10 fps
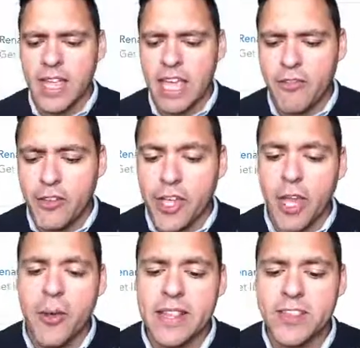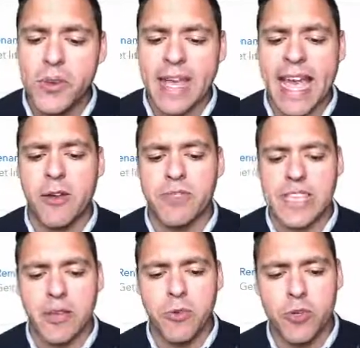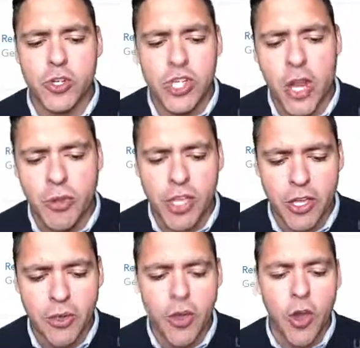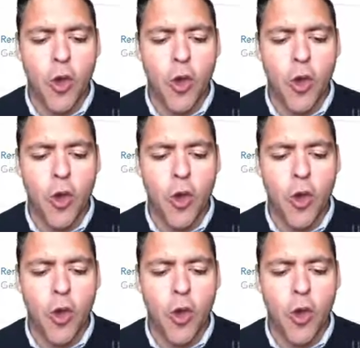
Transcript: If you go into accounts, it will show you